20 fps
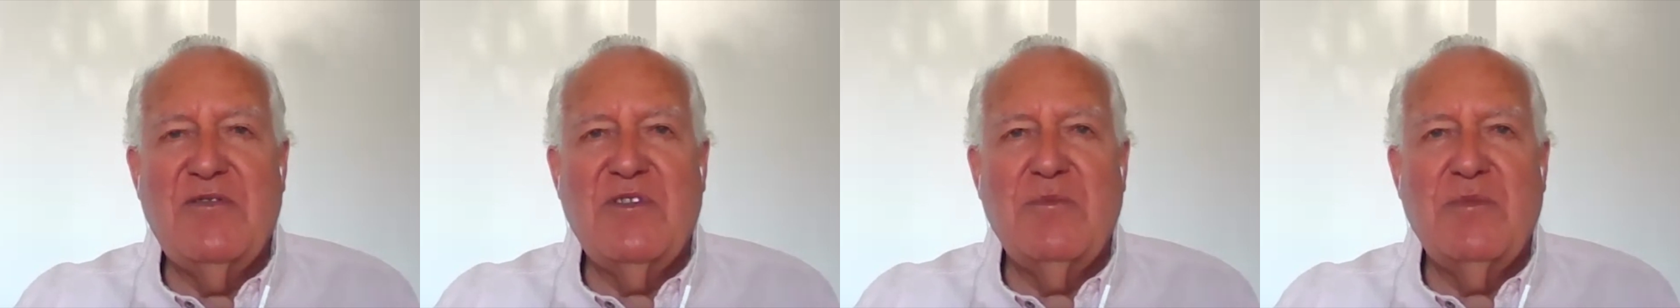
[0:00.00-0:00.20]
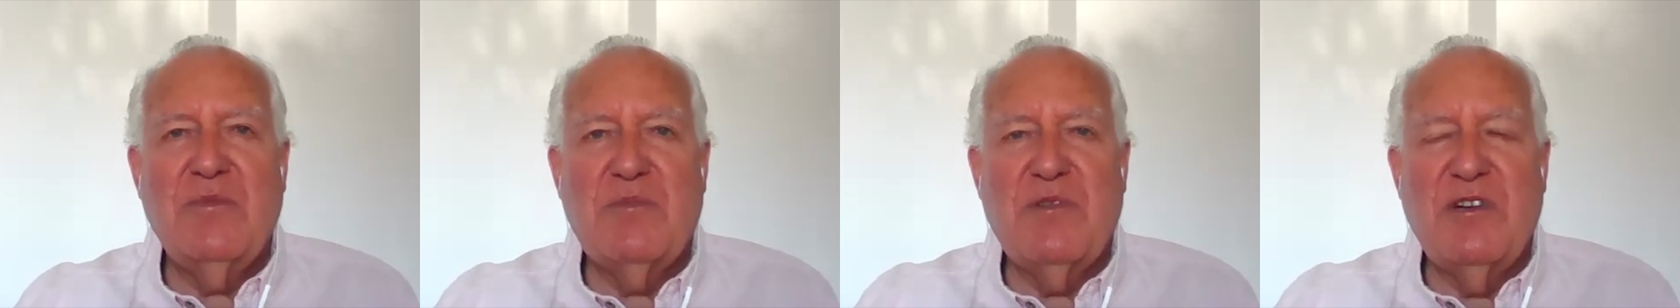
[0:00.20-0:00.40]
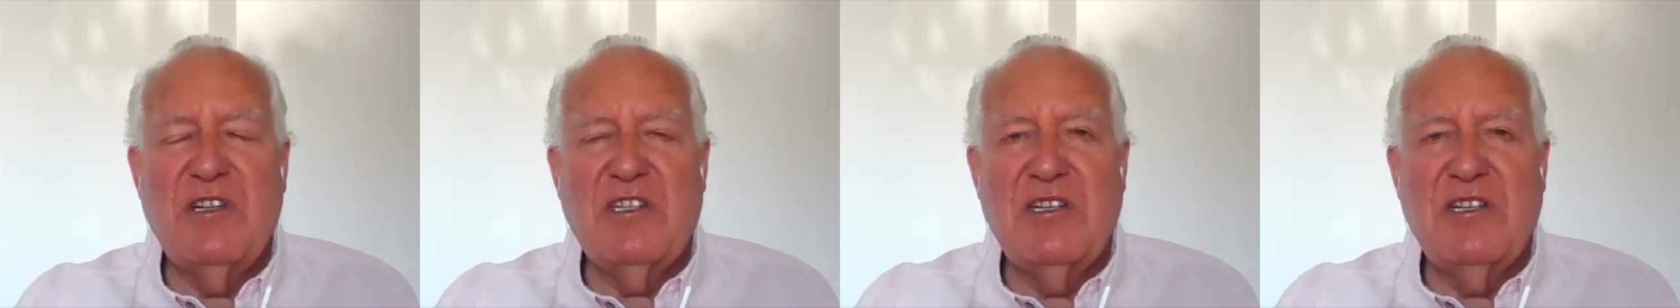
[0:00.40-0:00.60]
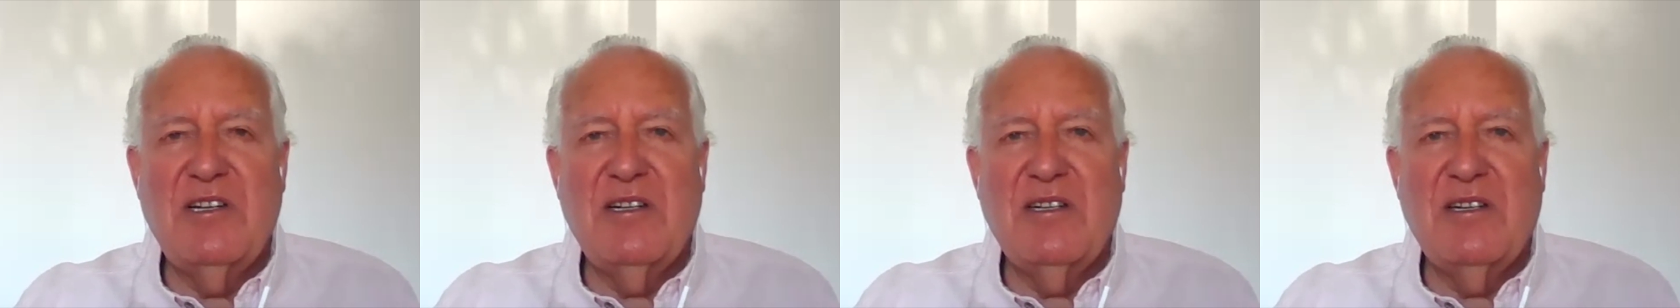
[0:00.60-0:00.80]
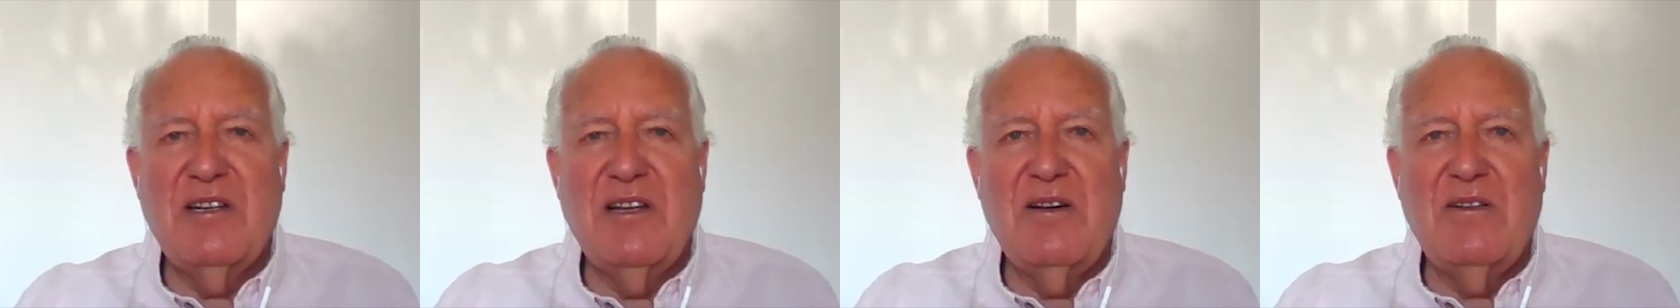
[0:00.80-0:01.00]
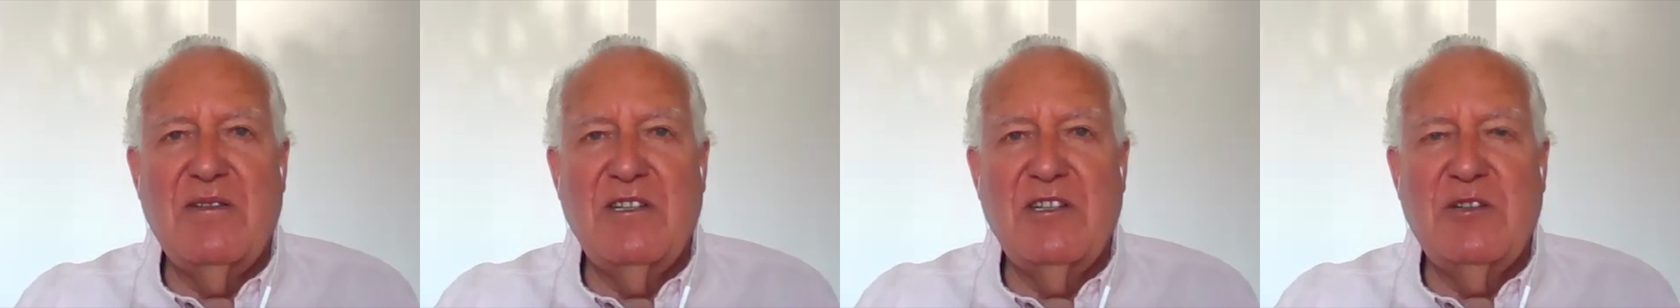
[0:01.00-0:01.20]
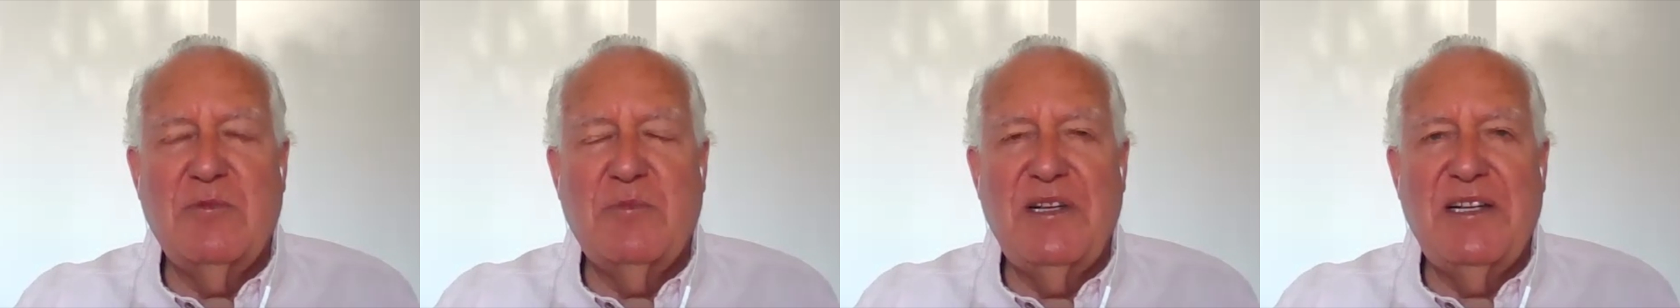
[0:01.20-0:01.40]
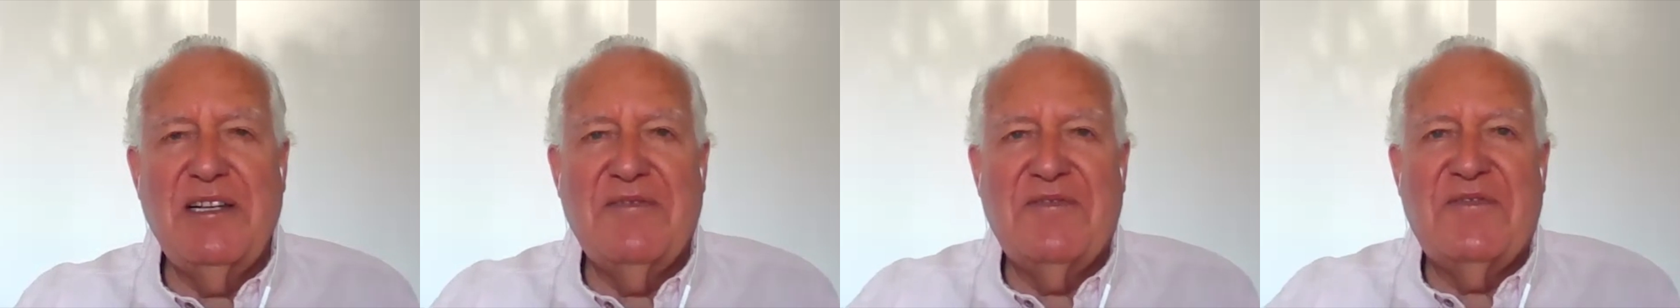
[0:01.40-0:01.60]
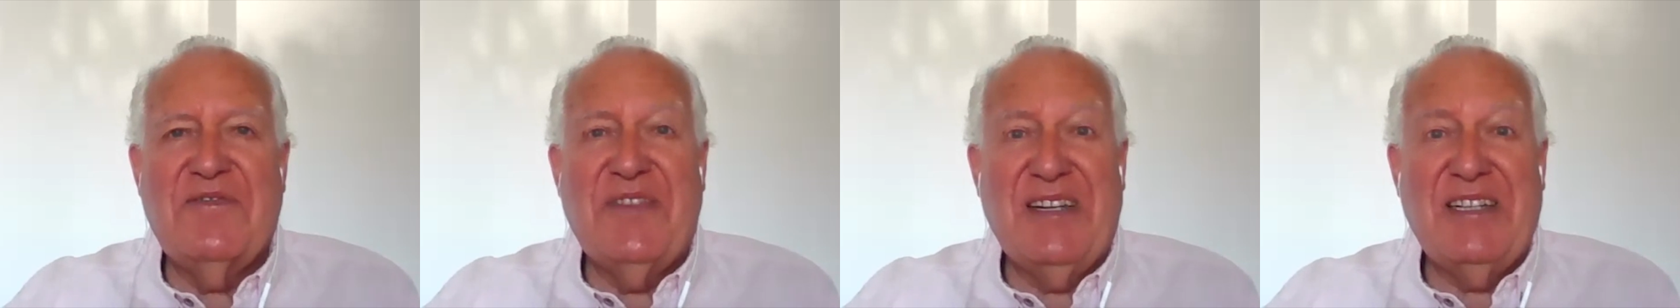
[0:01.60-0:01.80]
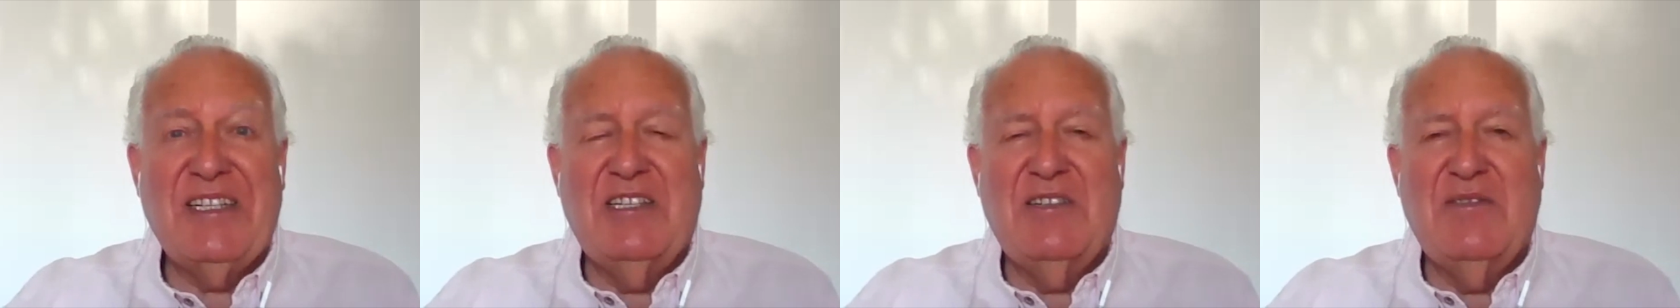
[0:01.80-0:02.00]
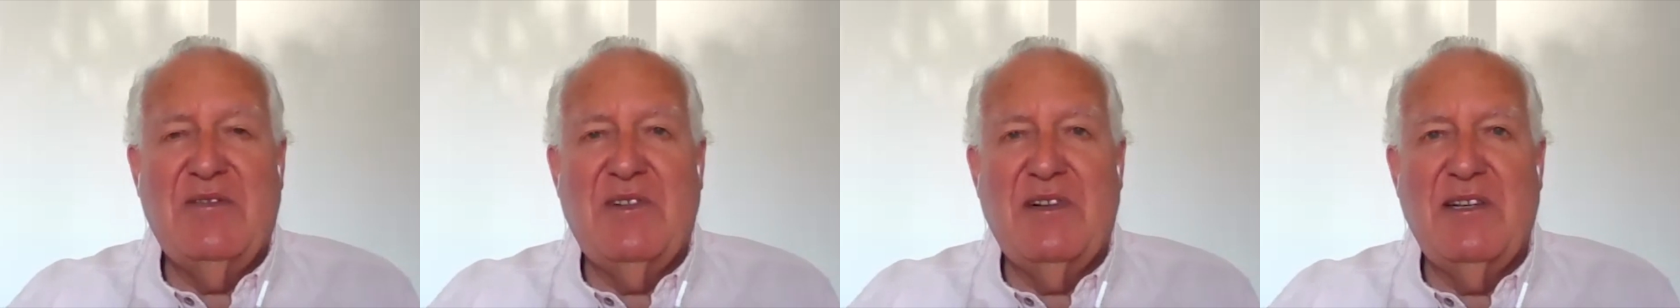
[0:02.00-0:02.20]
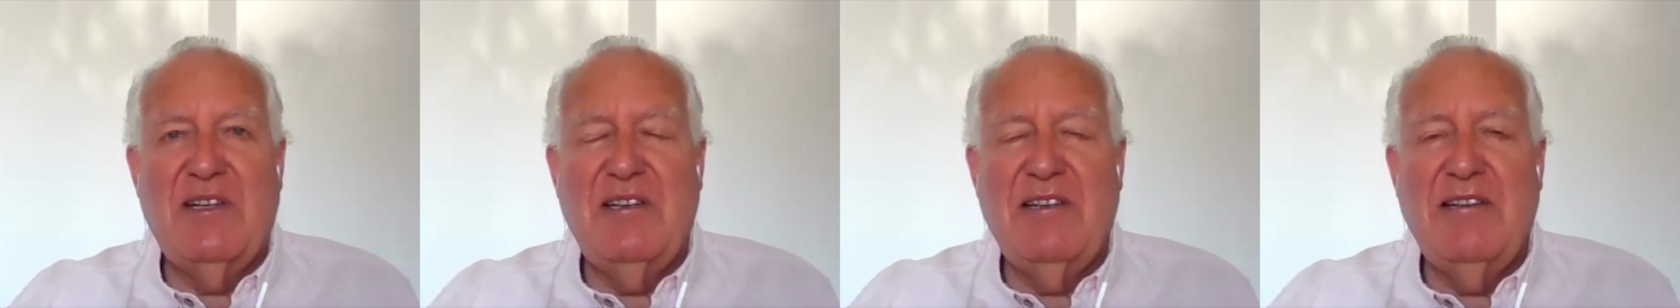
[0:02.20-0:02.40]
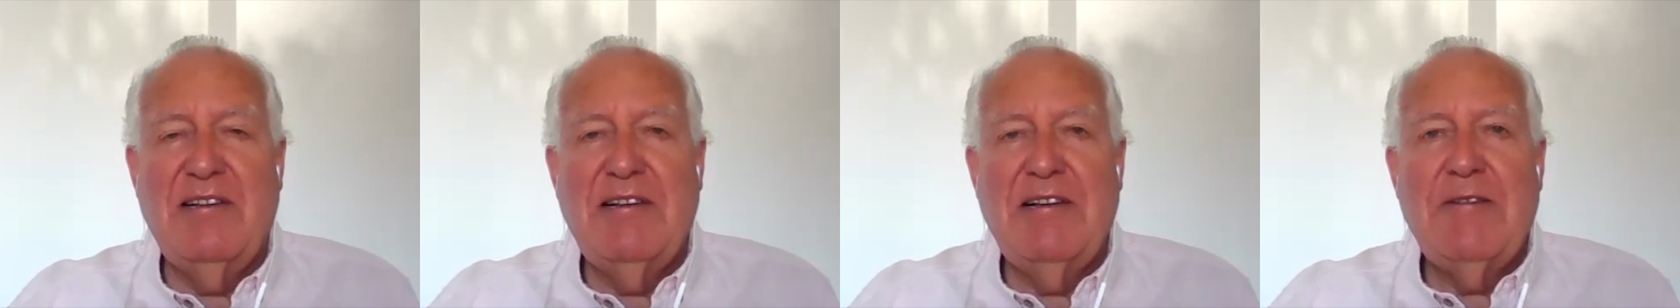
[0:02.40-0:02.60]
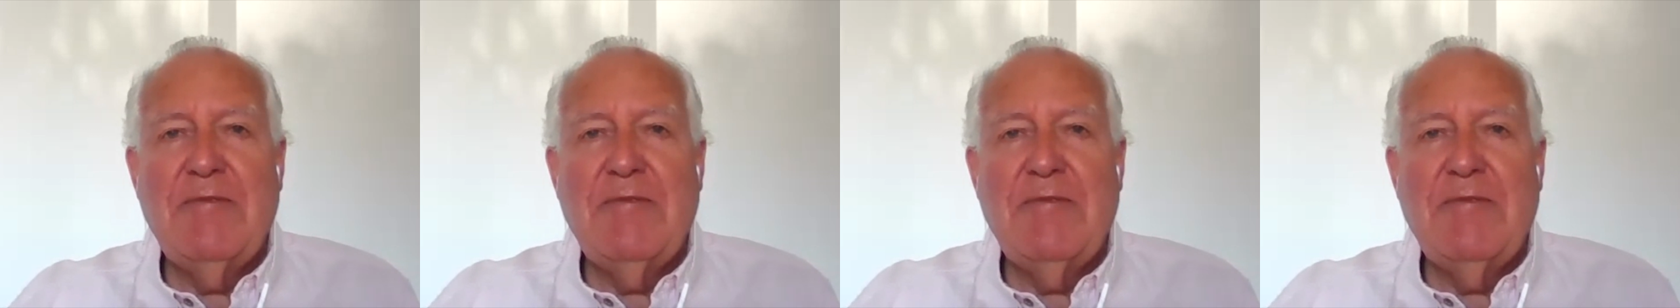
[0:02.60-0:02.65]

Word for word: from the president down as being effectively